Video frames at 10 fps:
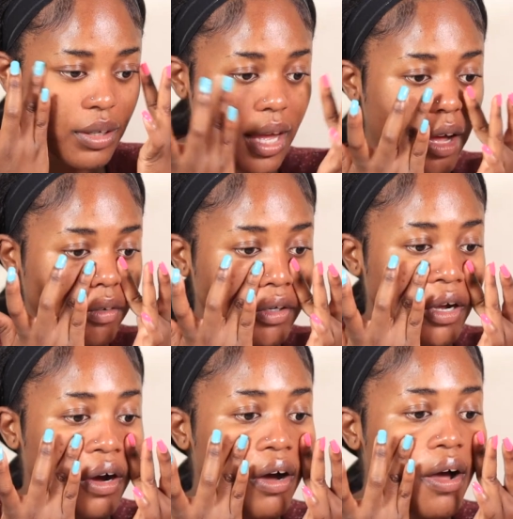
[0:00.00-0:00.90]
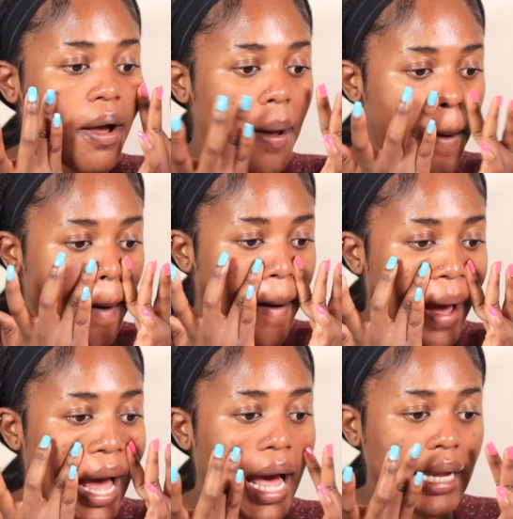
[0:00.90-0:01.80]
area,
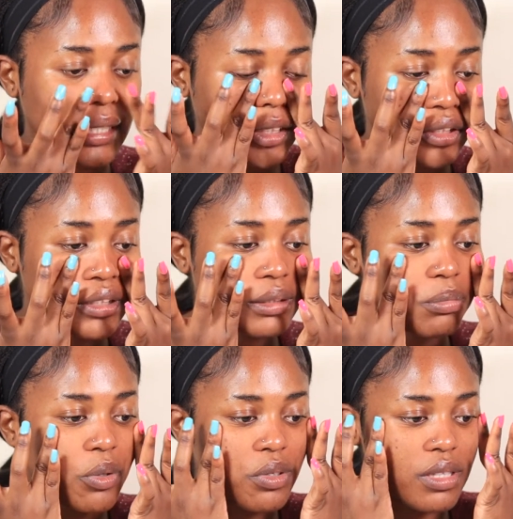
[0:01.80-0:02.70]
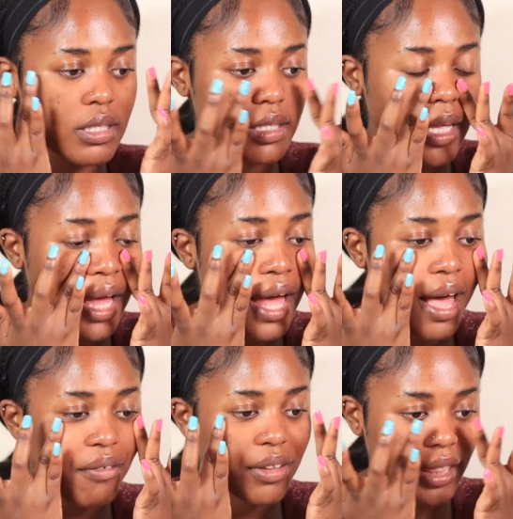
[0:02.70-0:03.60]
and it just smooths
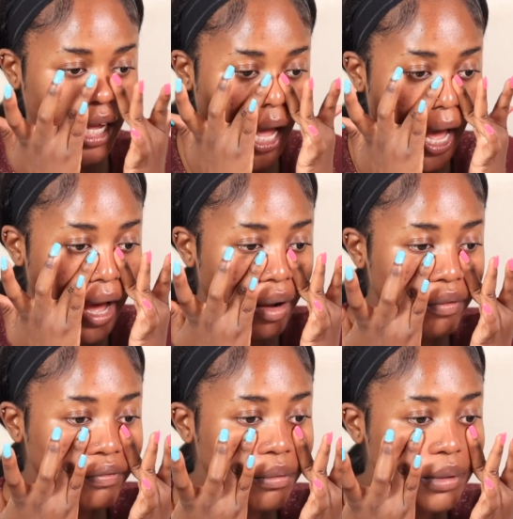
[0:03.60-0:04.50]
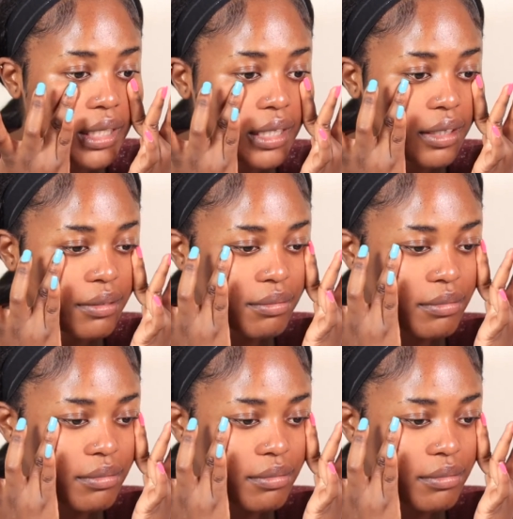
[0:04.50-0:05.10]
everything out for me.